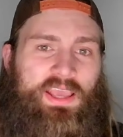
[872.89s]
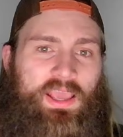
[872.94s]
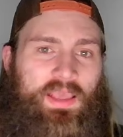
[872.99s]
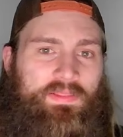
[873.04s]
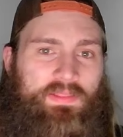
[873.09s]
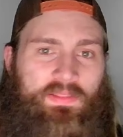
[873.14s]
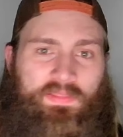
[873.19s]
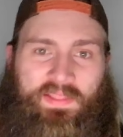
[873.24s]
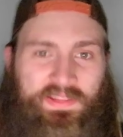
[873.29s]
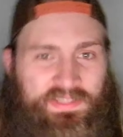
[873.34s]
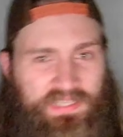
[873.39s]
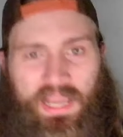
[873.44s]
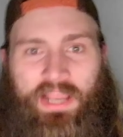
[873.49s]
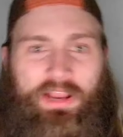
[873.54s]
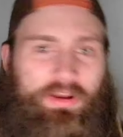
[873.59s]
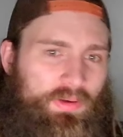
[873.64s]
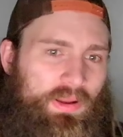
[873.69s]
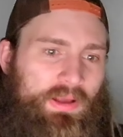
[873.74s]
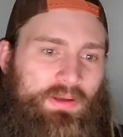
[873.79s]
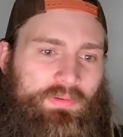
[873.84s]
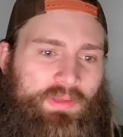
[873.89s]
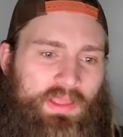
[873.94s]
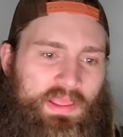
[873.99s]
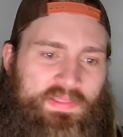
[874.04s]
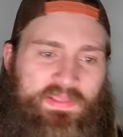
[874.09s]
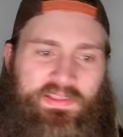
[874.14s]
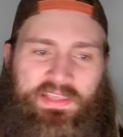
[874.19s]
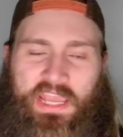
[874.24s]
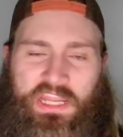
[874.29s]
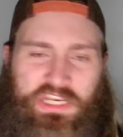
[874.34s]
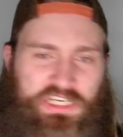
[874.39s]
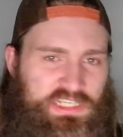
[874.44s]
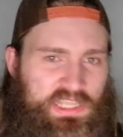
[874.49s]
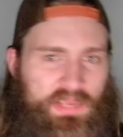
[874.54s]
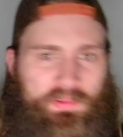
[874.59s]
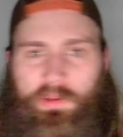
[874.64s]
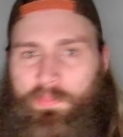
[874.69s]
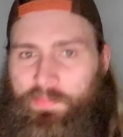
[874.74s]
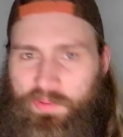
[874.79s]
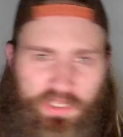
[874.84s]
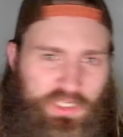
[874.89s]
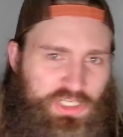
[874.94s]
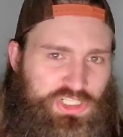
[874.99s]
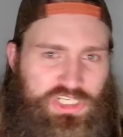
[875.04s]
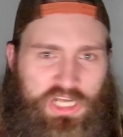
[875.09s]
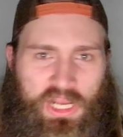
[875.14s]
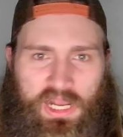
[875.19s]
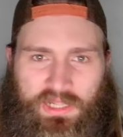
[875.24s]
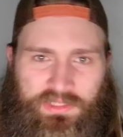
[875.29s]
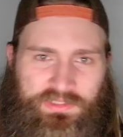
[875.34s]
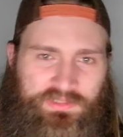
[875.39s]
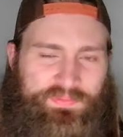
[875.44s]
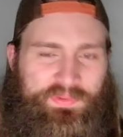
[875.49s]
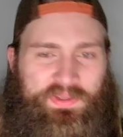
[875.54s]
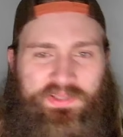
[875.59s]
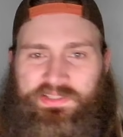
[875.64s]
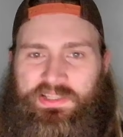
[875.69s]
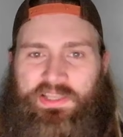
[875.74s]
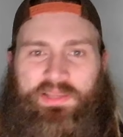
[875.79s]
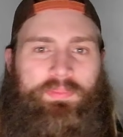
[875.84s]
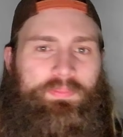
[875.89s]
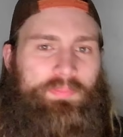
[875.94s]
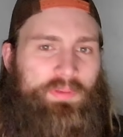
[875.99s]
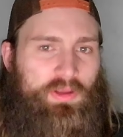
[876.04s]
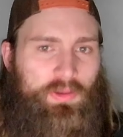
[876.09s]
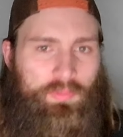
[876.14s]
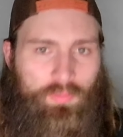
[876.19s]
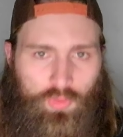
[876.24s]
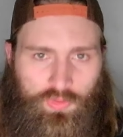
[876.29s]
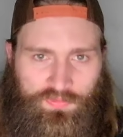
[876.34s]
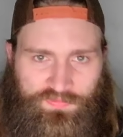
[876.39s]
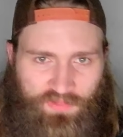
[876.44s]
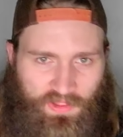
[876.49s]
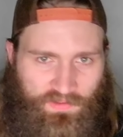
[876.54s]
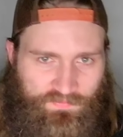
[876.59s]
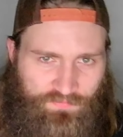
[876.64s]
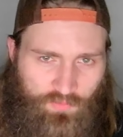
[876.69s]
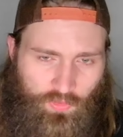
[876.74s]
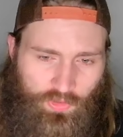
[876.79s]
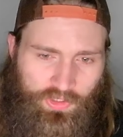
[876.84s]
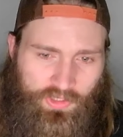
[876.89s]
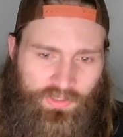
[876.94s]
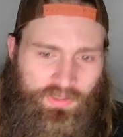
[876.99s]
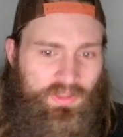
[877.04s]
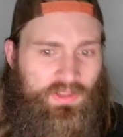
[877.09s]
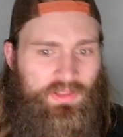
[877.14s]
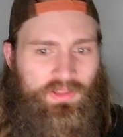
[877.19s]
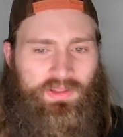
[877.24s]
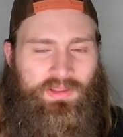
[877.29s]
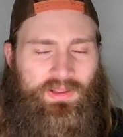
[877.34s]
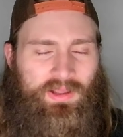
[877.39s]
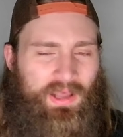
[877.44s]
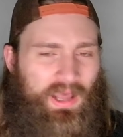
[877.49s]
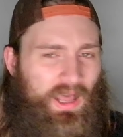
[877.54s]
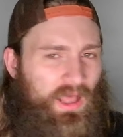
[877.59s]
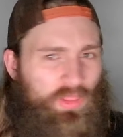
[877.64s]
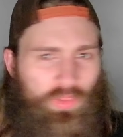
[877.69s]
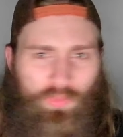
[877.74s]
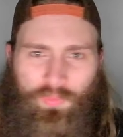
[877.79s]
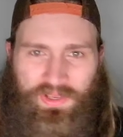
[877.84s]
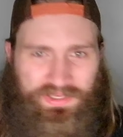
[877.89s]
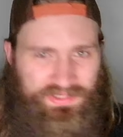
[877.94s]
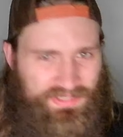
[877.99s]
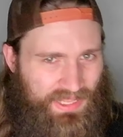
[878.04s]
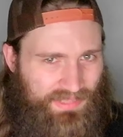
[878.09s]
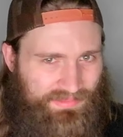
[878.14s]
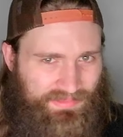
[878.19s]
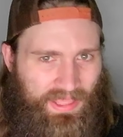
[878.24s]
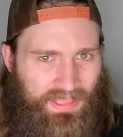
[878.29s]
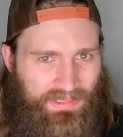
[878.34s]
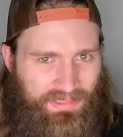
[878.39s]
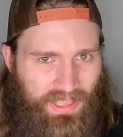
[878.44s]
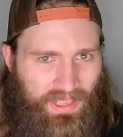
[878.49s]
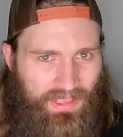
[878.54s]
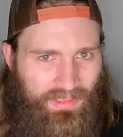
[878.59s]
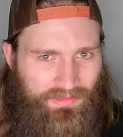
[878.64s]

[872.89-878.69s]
And then they tire out. And then Gaethje's able to pick his shots because they could become more flat-footed. Holloway's not that guy.